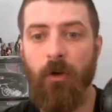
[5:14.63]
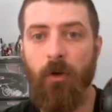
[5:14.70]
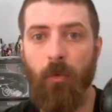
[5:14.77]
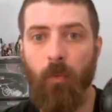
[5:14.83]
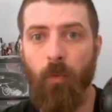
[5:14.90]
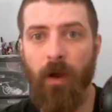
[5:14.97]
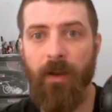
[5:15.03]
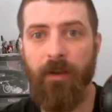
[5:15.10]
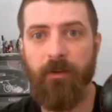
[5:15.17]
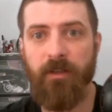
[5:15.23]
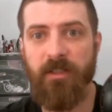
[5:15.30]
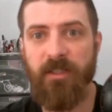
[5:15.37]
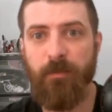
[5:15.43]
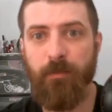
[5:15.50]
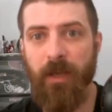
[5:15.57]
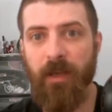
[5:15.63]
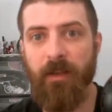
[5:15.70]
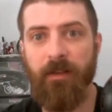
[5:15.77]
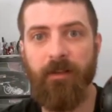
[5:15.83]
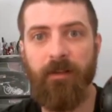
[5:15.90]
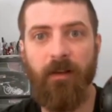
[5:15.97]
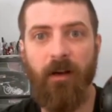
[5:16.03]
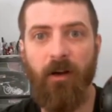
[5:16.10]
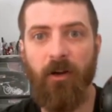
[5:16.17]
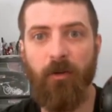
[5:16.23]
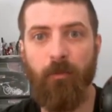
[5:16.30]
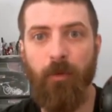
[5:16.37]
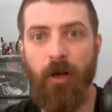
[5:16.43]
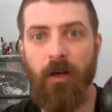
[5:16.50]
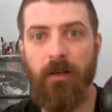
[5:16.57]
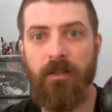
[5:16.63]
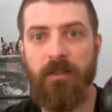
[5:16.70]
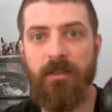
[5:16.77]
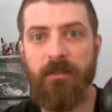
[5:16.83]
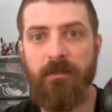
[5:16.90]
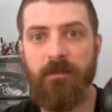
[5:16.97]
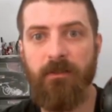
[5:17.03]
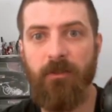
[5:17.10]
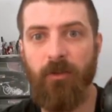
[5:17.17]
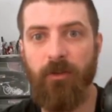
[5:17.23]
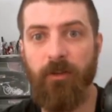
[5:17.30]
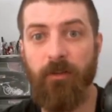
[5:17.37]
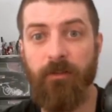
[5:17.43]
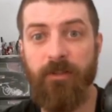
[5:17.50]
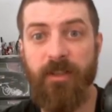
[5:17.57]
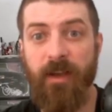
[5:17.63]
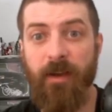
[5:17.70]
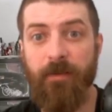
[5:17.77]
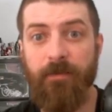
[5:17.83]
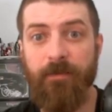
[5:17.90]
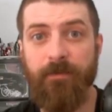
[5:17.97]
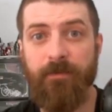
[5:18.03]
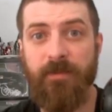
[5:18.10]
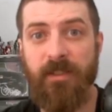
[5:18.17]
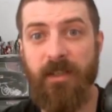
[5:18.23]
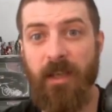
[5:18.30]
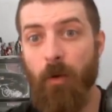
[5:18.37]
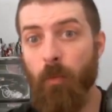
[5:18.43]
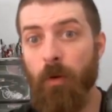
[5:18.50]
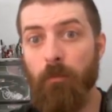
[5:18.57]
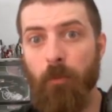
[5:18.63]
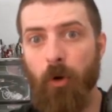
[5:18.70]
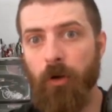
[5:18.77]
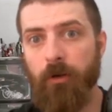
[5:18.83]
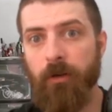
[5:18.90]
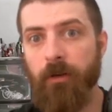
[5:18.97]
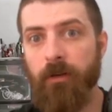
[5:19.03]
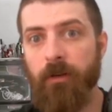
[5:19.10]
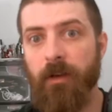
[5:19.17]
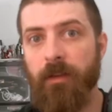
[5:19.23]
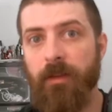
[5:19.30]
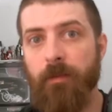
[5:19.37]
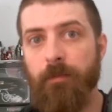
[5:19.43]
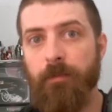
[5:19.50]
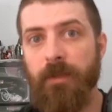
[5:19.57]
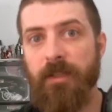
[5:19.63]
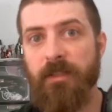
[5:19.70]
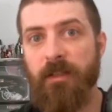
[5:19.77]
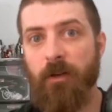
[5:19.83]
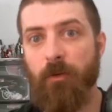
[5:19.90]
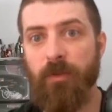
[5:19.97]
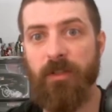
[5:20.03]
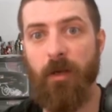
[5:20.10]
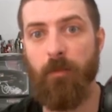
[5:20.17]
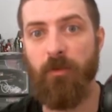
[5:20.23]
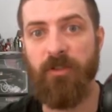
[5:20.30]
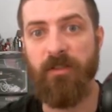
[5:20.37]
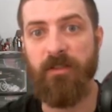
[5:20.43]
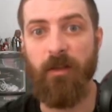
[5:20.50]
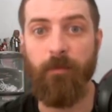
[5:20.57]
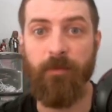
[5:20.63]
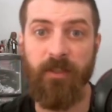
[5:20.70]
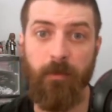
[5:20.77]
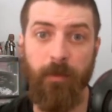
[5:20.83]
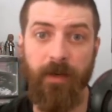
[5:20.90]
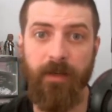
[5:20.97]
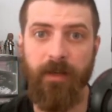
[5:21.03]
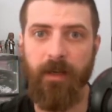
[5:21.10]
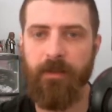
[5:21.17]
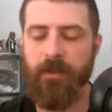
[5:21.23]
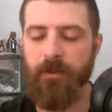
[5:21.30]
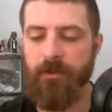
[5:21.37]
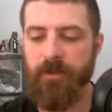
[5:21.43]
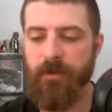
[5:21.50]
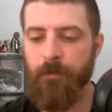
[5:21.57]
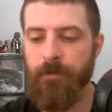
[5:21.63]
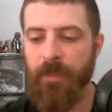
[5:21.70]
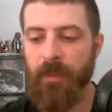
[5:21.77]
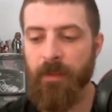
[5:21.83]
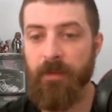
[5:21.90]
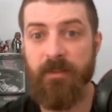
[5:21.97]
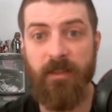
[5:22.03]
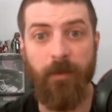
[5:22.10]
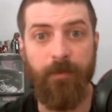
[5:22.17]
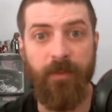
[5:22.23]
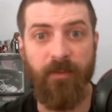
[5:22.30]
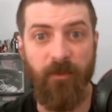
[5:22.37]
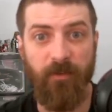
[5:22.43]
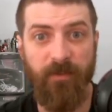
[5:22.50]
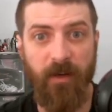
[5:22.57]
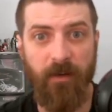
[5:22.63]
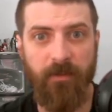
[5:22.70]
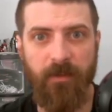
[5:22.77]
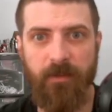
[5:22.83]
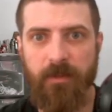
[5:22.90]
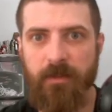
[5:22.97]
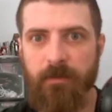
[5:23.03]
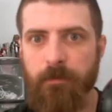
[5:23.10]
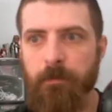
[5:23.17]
Why are you going to spend $100 on another set to get one marker and then be stuck with doubles of something you might not use? Same thing for the Verthins.